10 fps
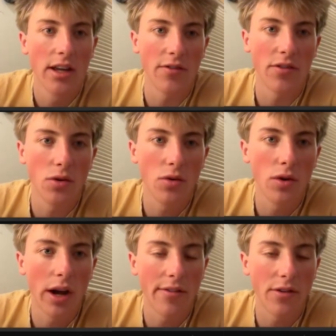If
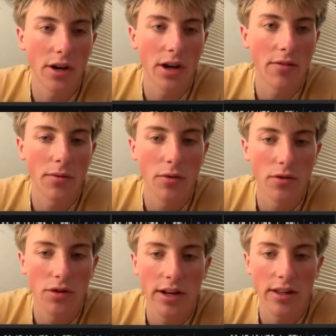you're comfortable
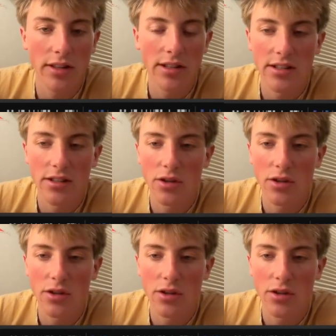with trading these days